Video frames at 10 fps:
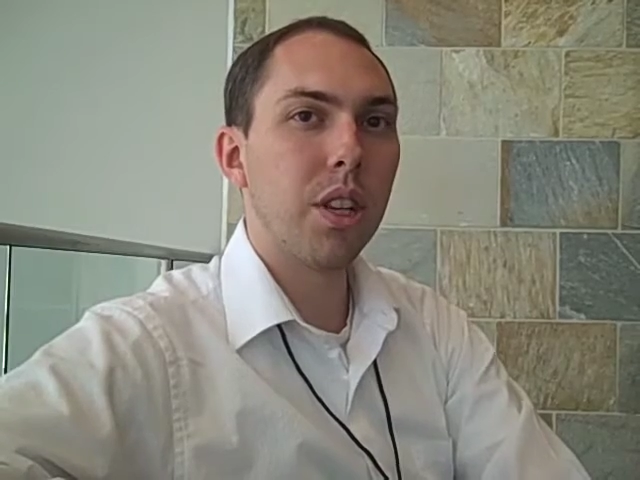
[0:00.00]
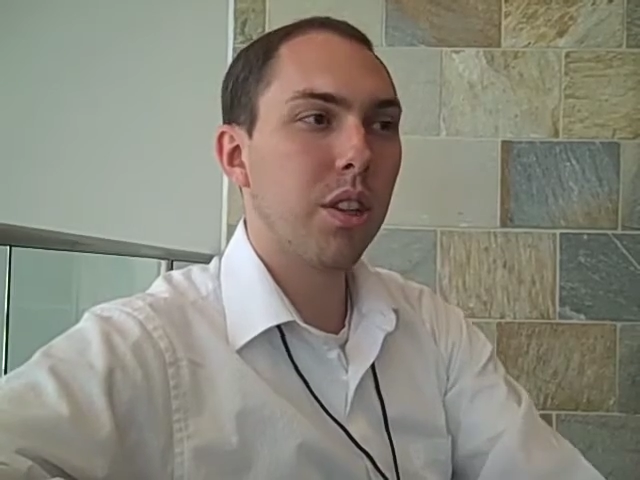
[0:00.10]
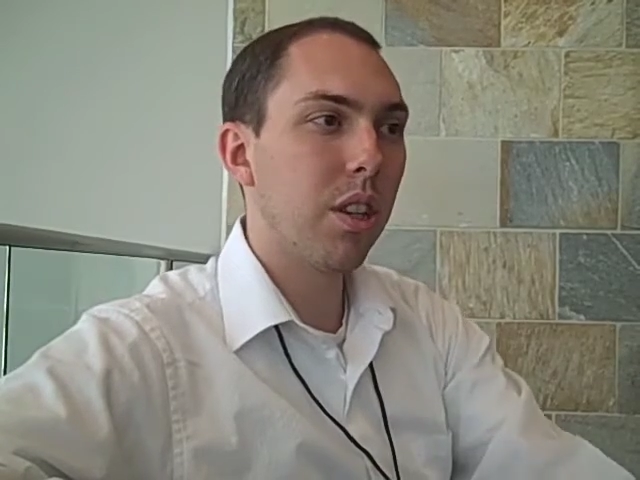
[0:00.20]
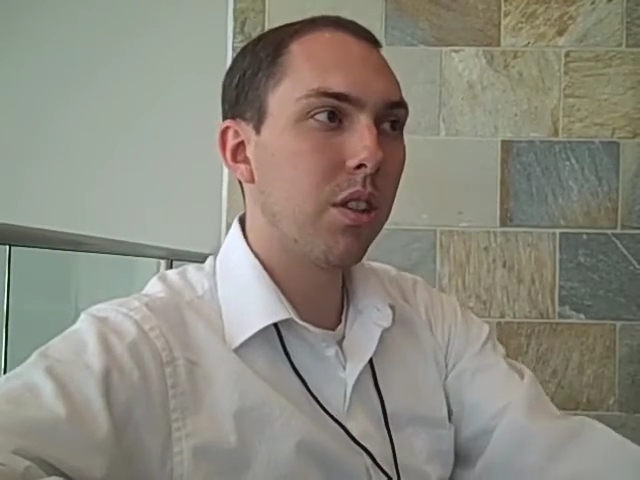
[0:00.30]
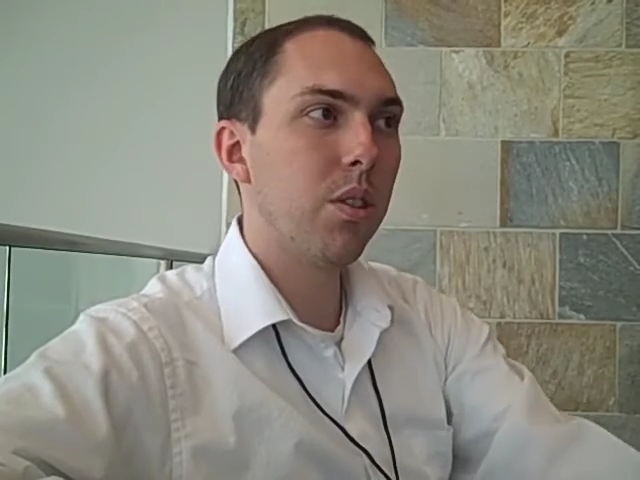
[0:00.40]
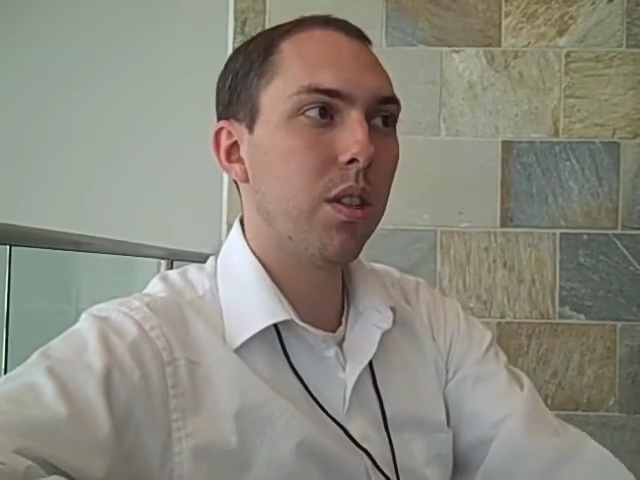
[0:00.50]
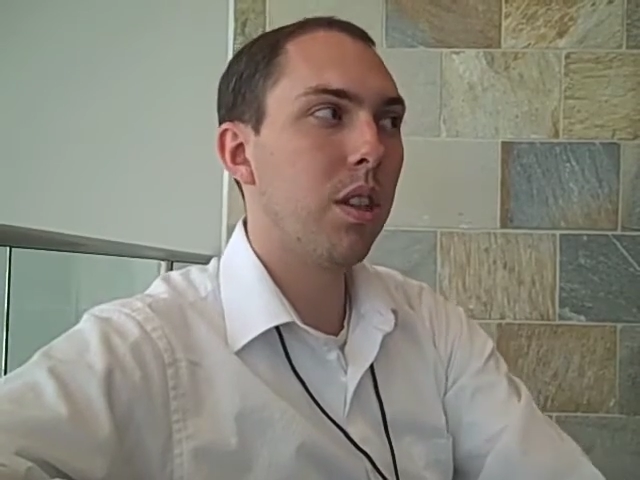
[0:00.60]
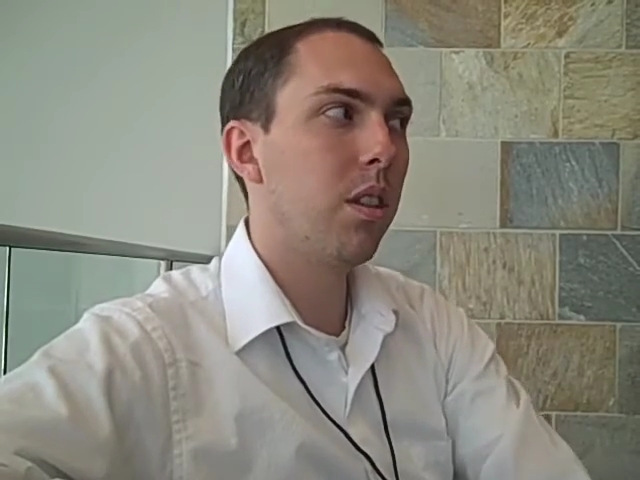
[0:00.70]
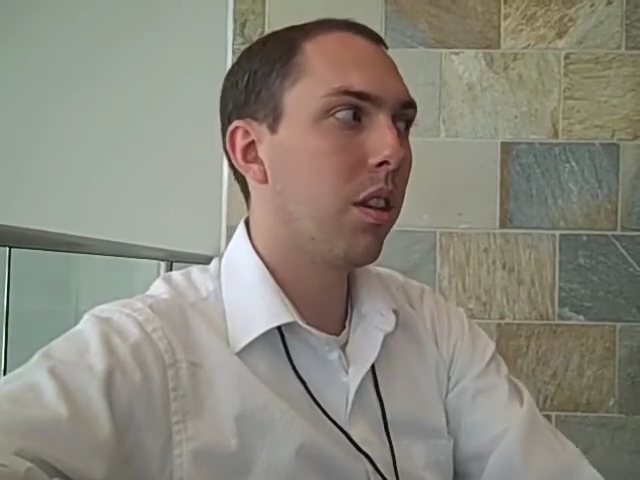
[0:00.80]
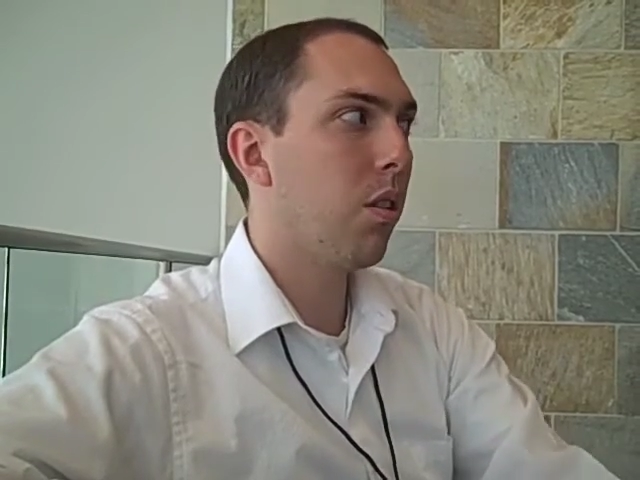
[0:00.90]
and they're going to do it and
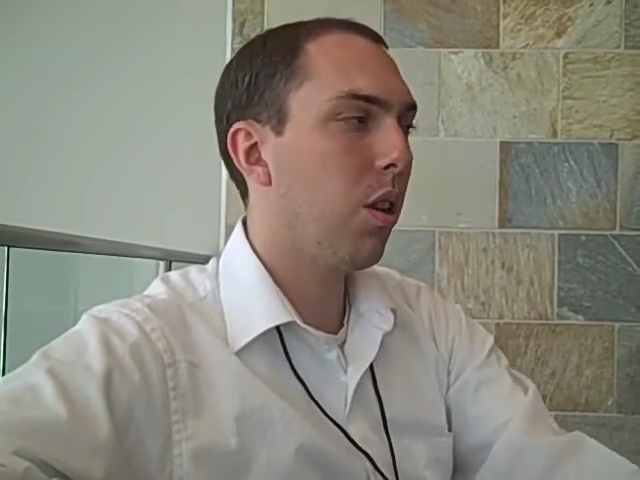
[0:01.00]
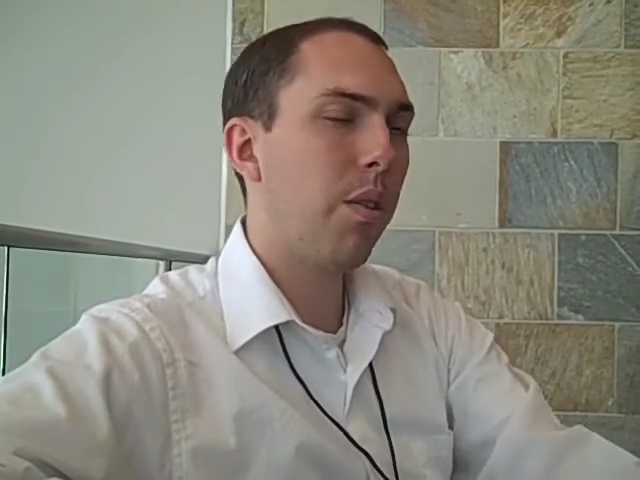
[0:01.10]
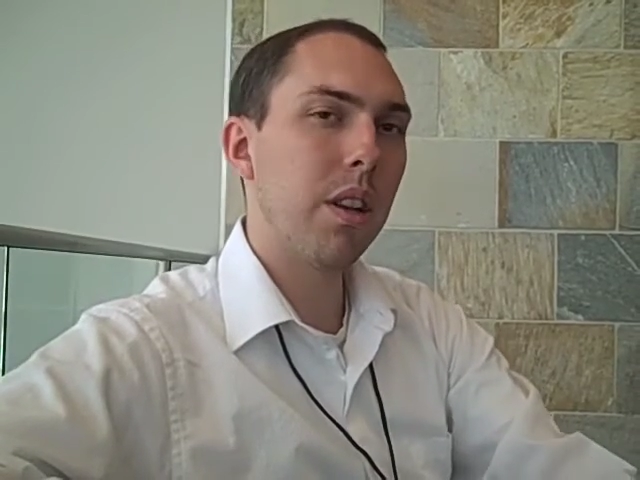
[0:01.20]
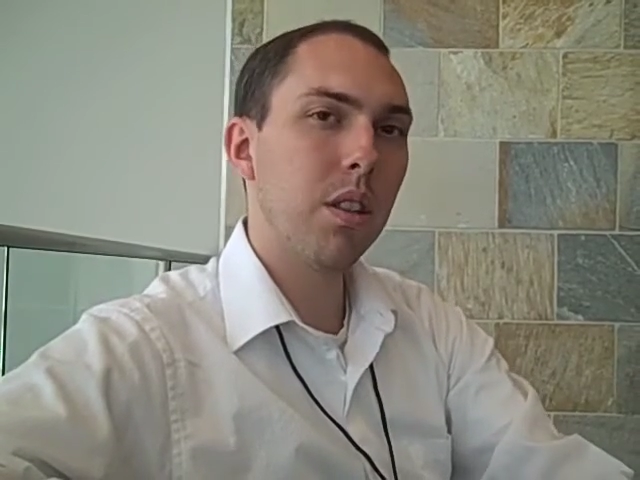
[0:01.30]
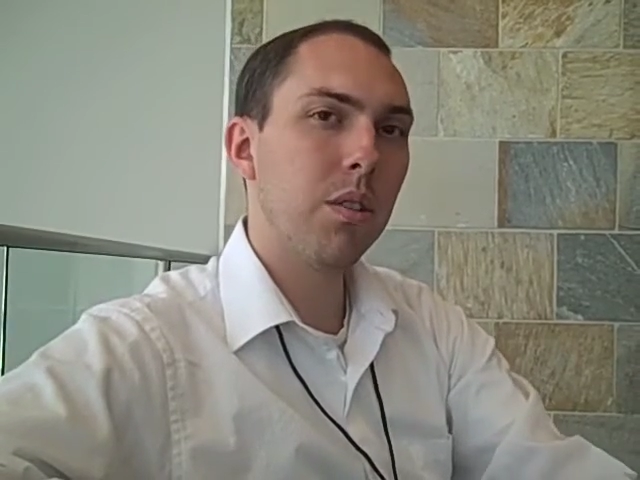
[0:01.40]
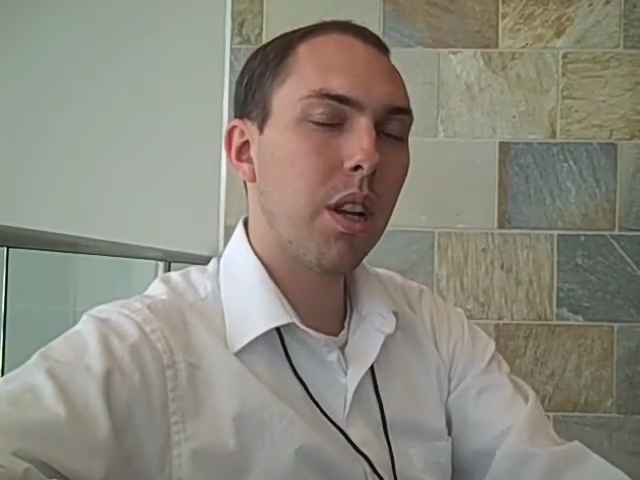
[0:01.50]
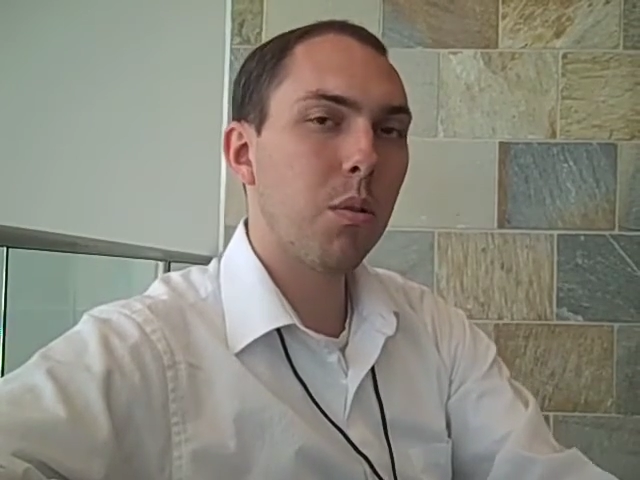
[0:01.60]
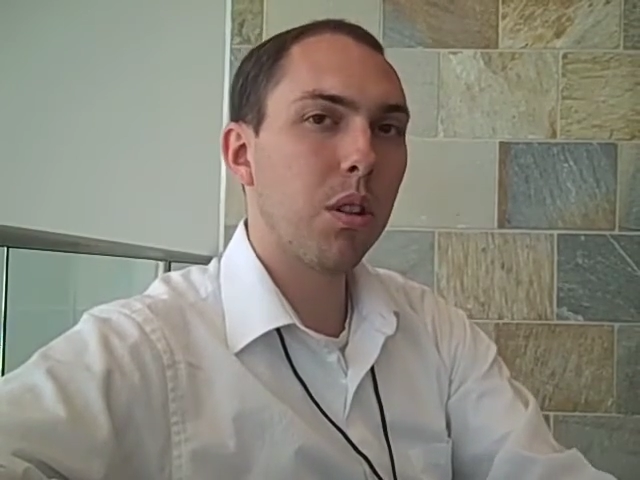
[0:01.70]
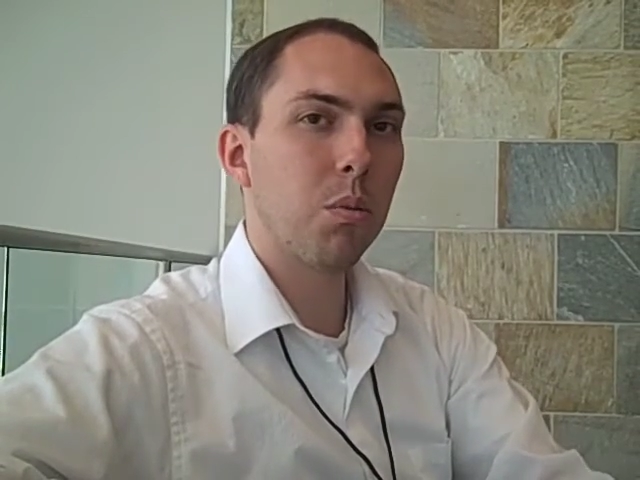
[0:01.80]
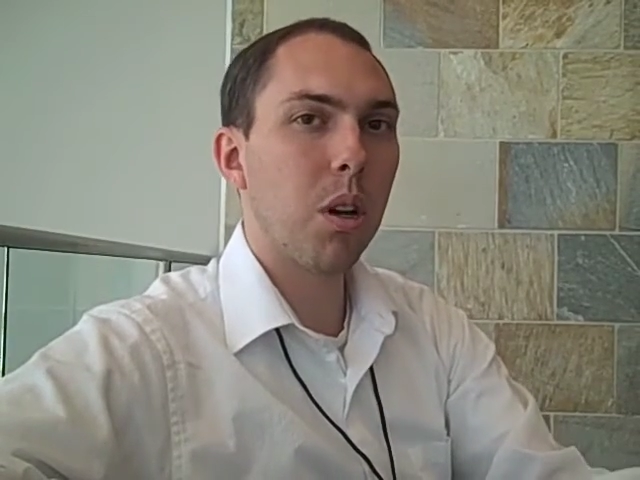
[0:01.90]
then they're going to go oh wow you know what that
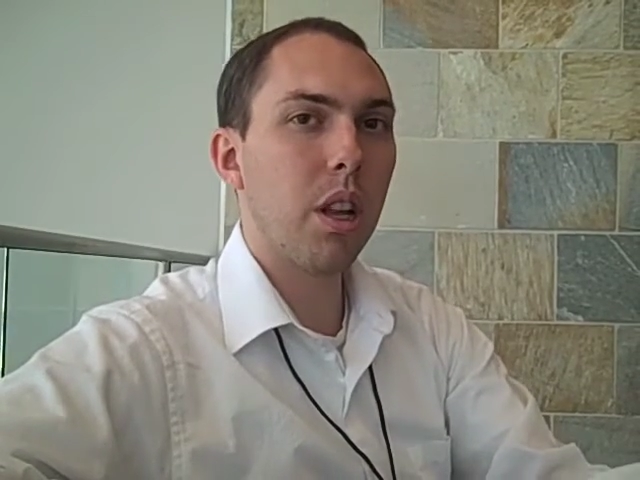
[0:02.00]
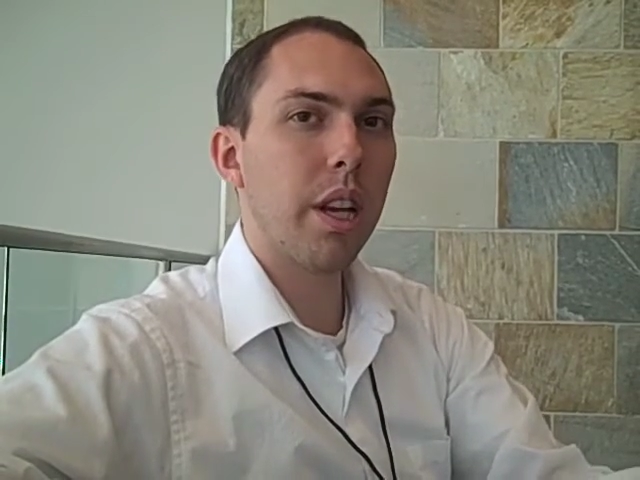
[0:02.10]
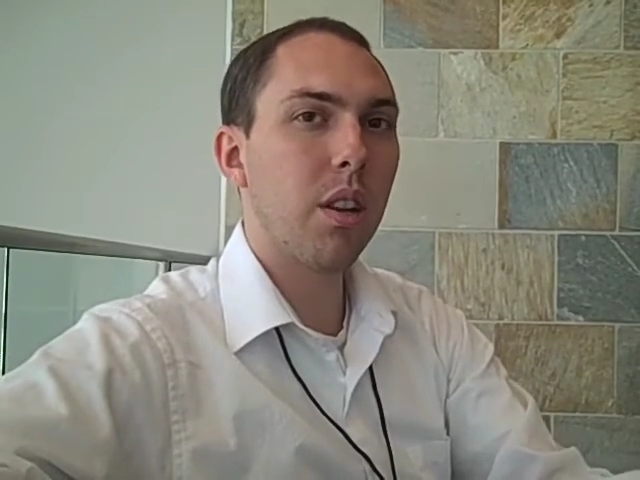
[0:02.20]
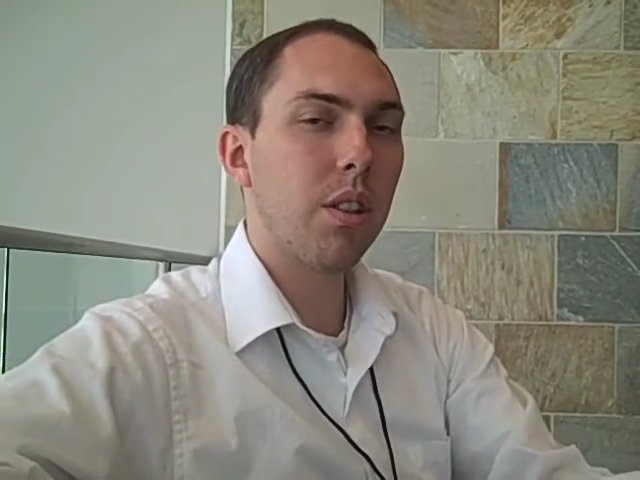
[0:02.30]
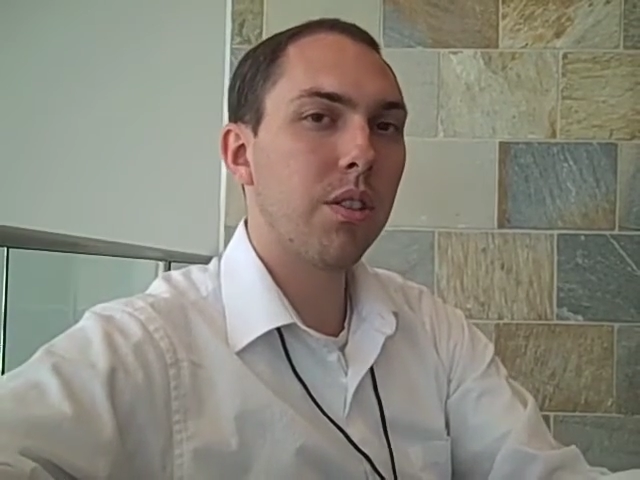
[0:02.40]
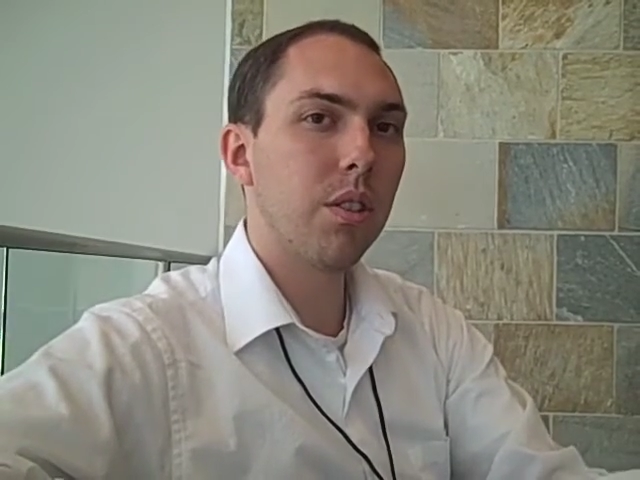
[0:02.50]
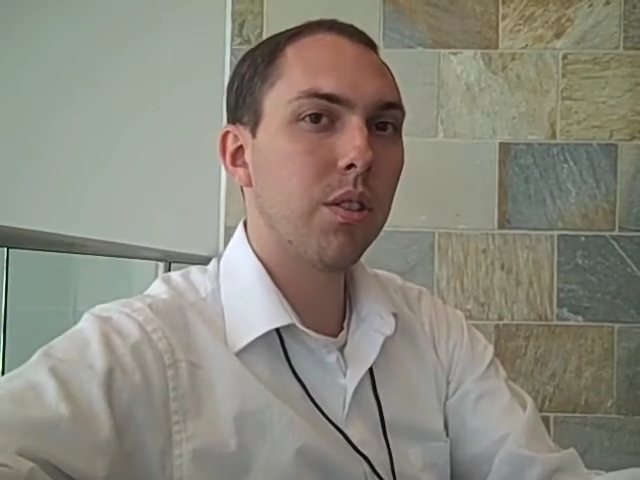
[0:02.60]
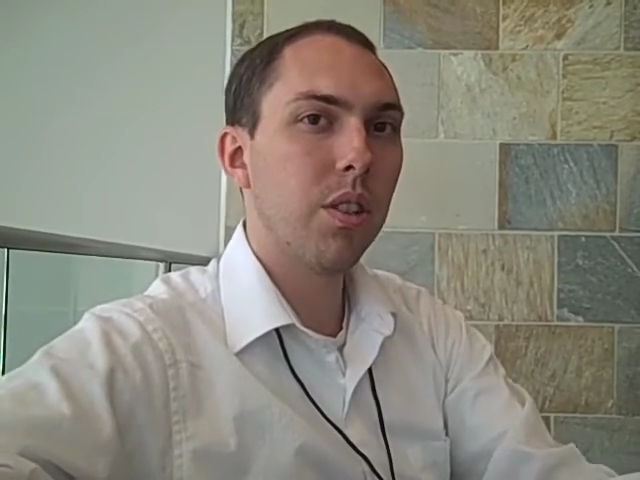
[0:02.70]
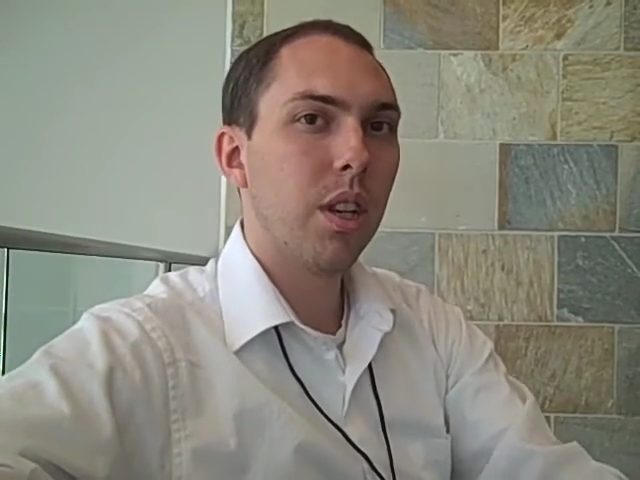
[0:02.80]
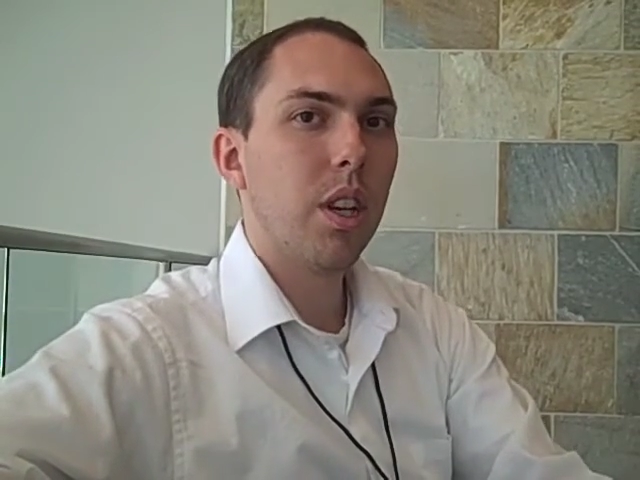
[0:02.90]
works well i could also